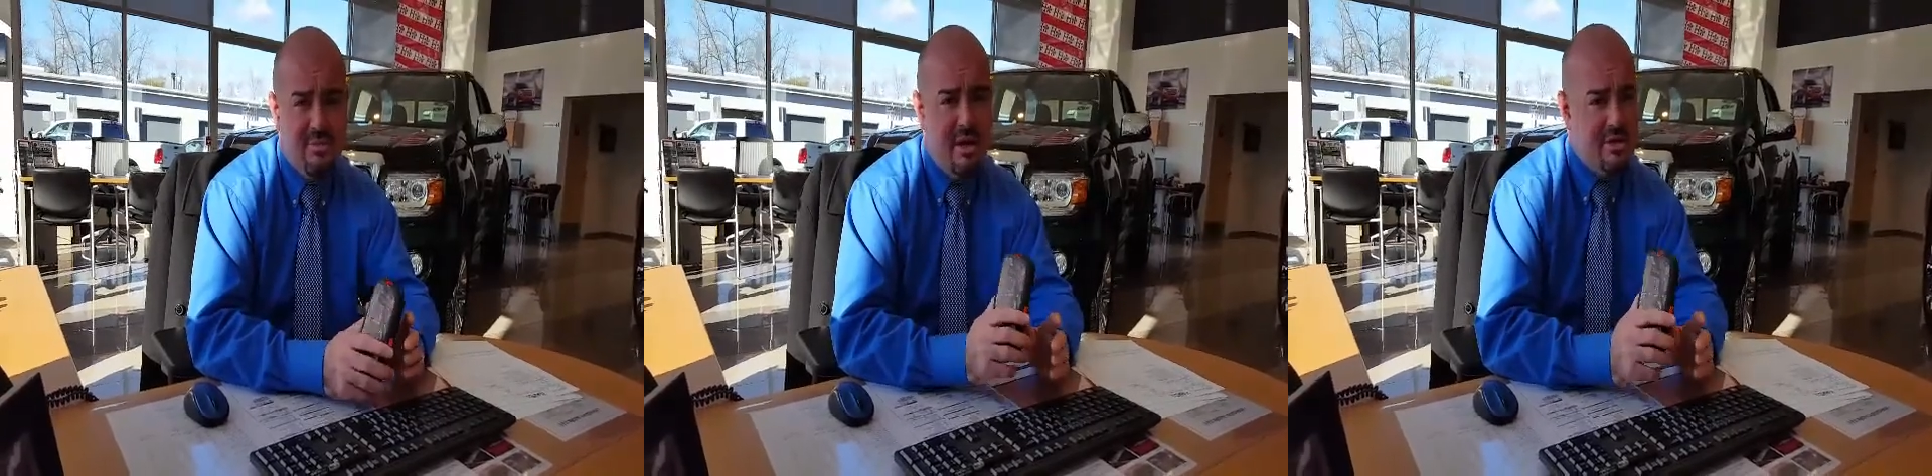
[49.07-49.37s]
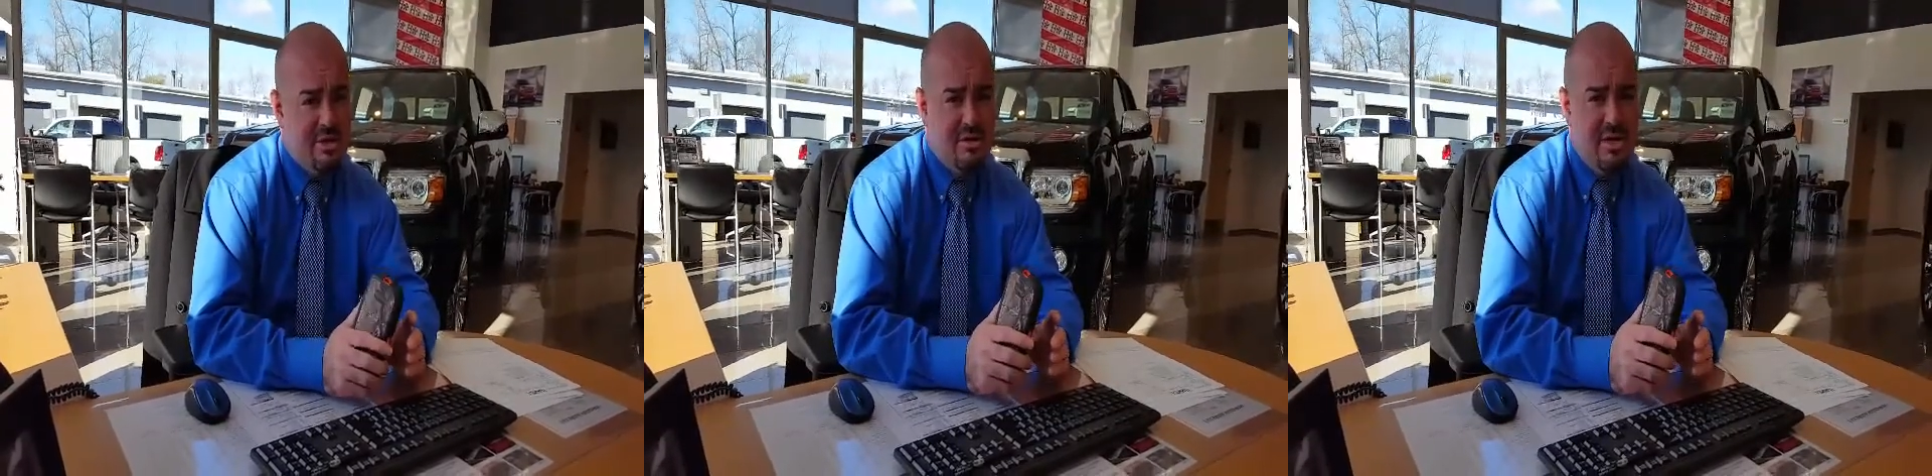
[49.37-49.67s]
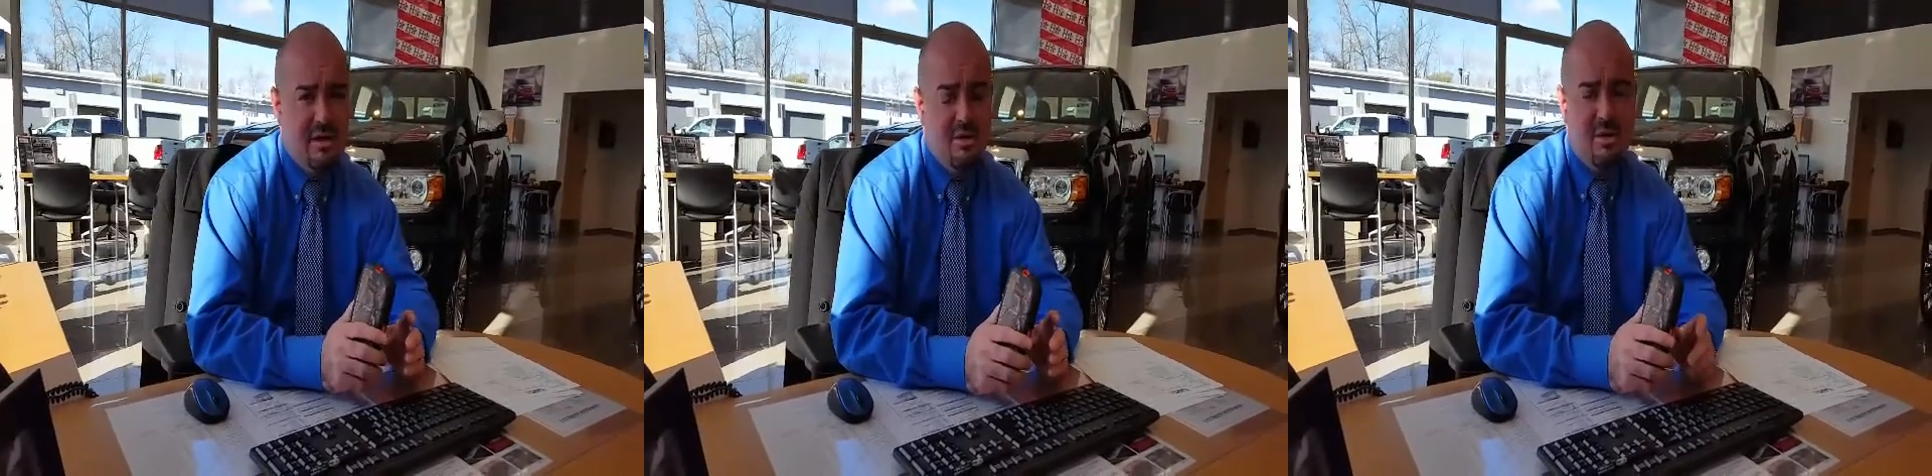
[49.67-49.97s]
Make sure you
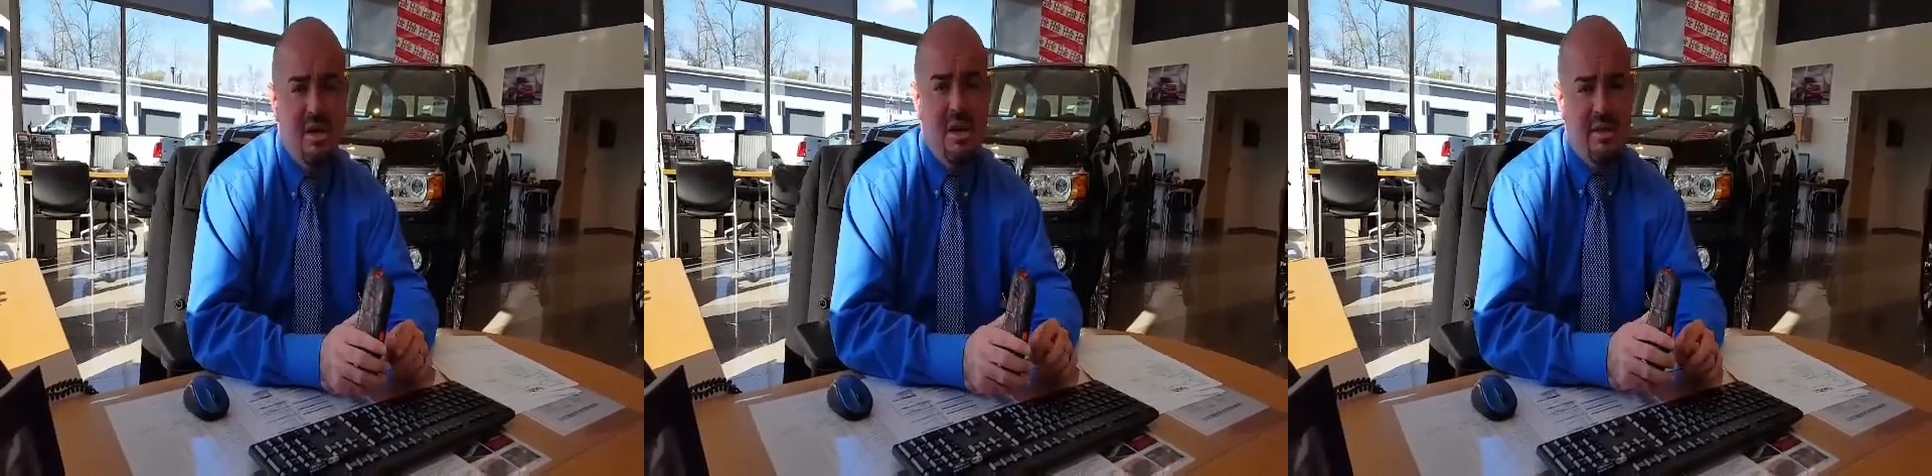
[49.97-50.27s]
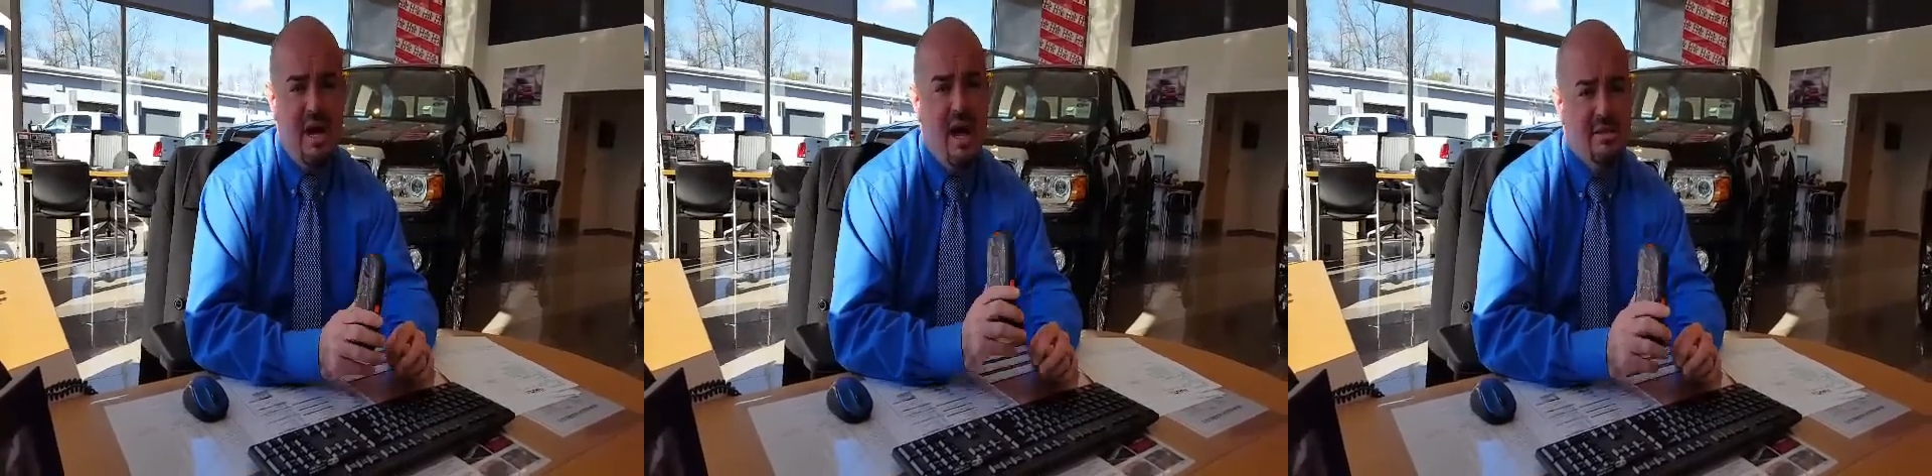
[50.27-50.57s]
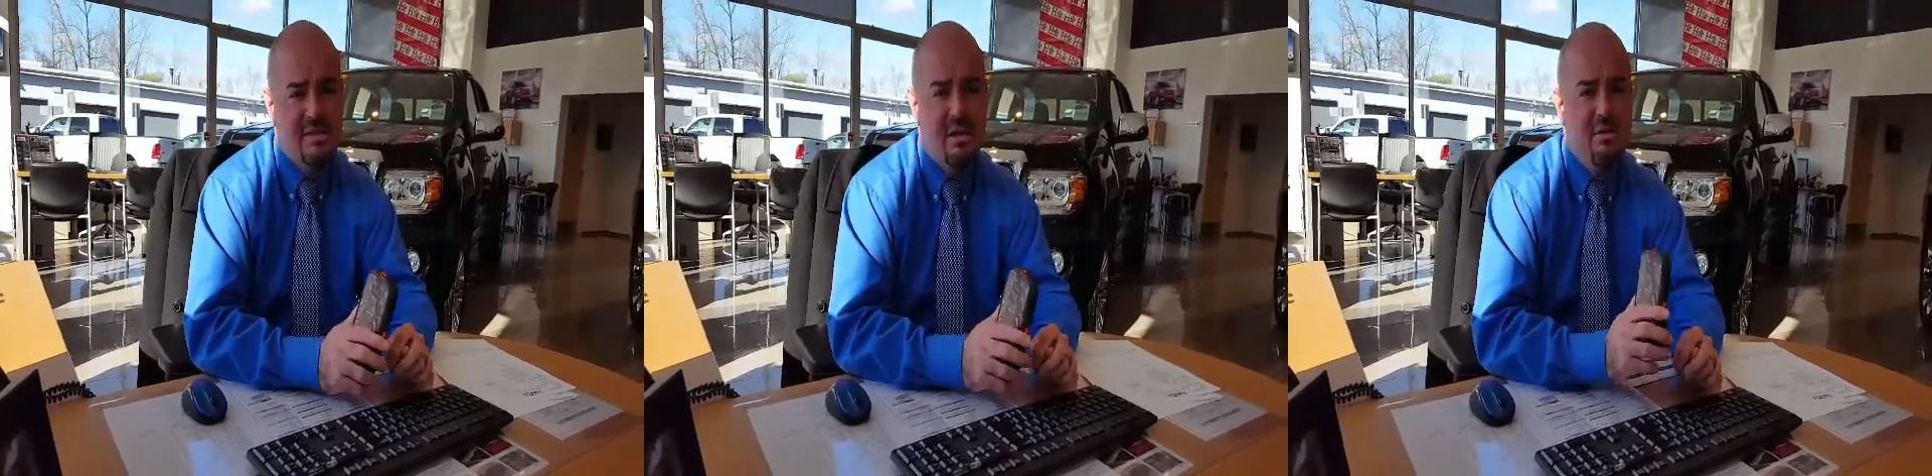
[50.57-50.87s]
download the
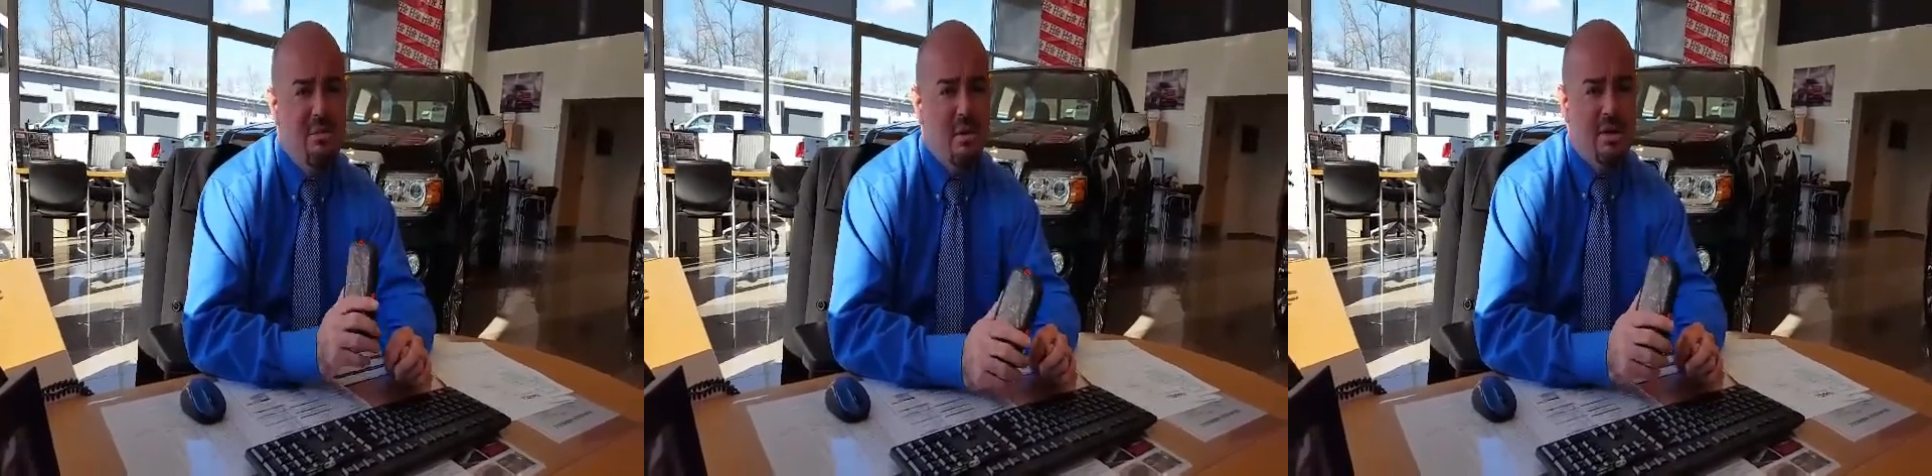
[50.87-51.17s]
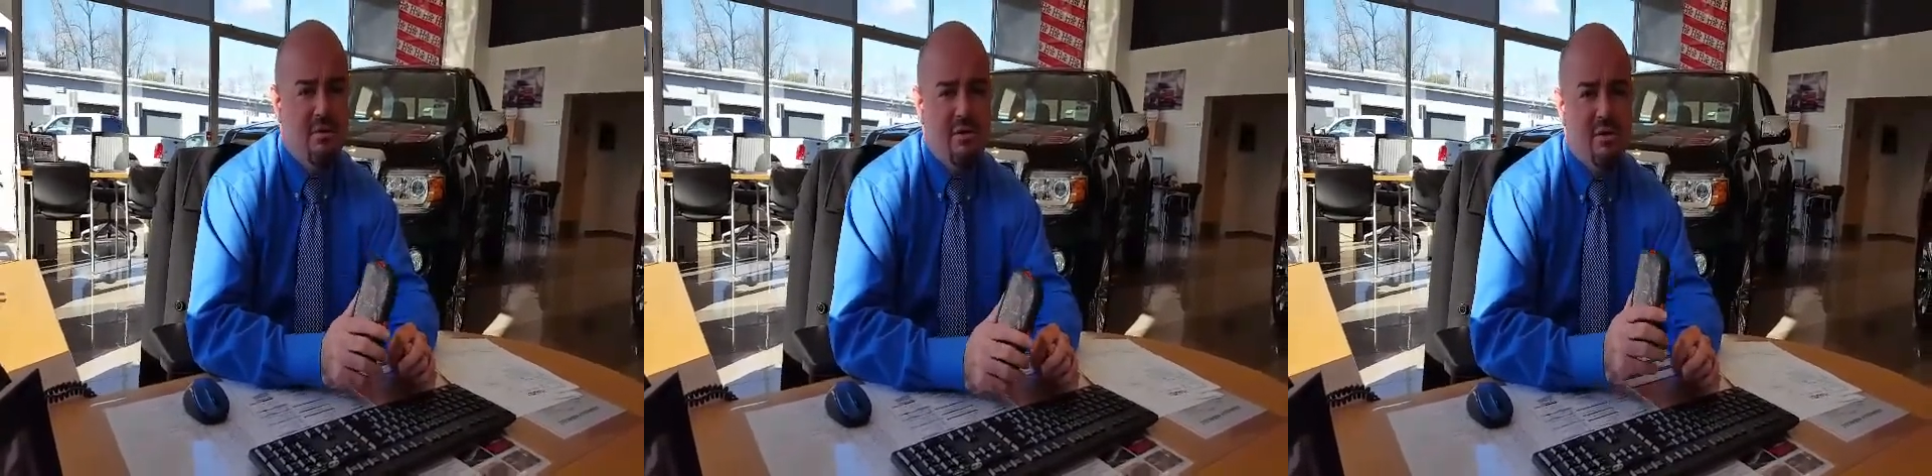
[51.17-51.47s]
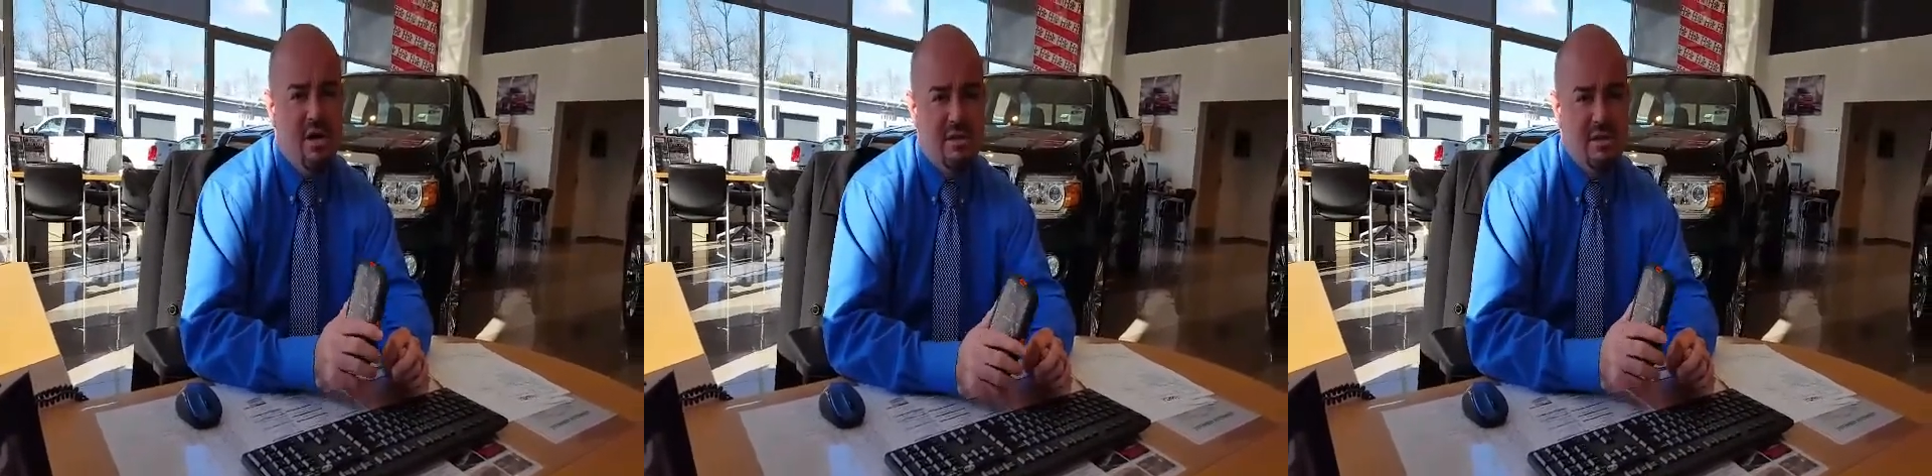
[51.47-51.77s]
OnStar Remote Link for
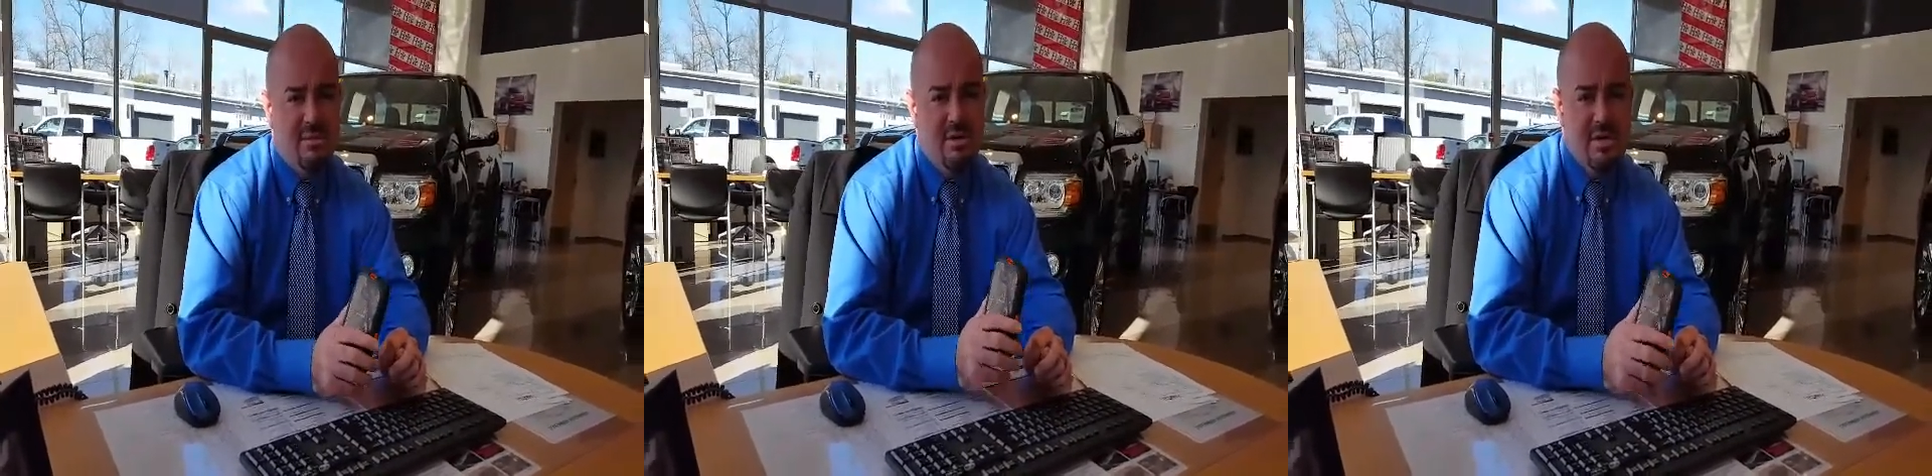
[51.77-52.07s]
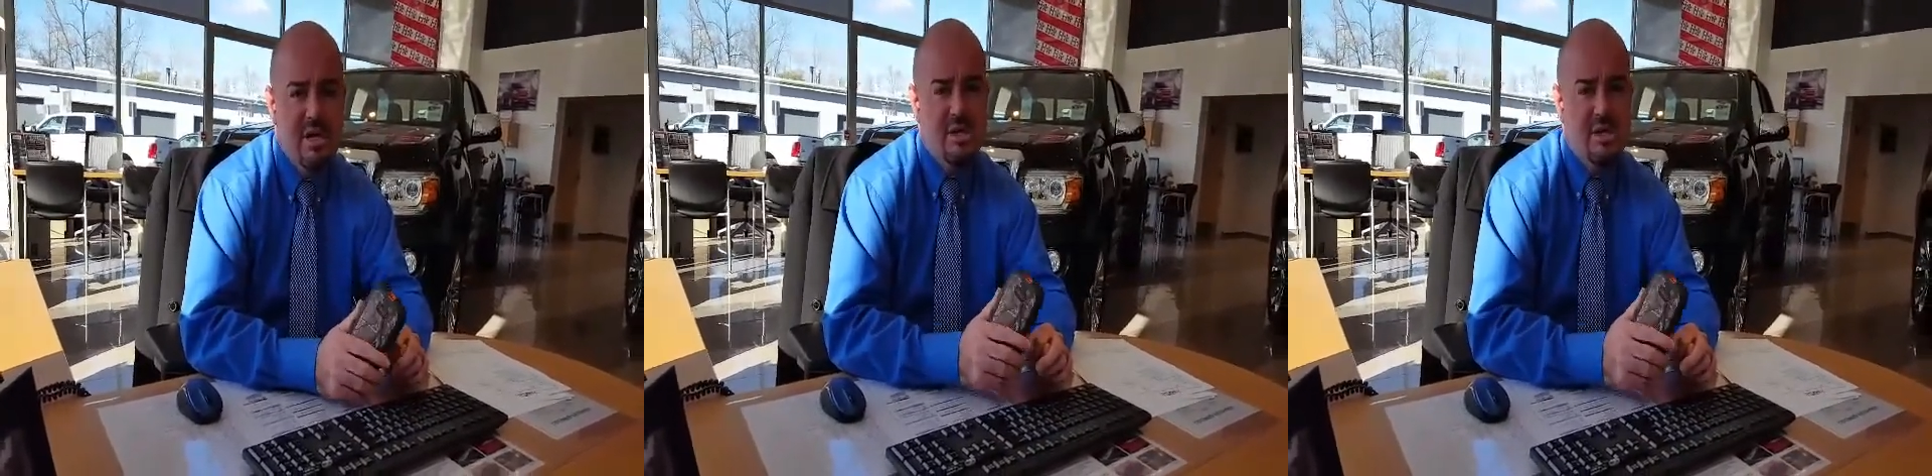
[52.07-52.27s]
your customers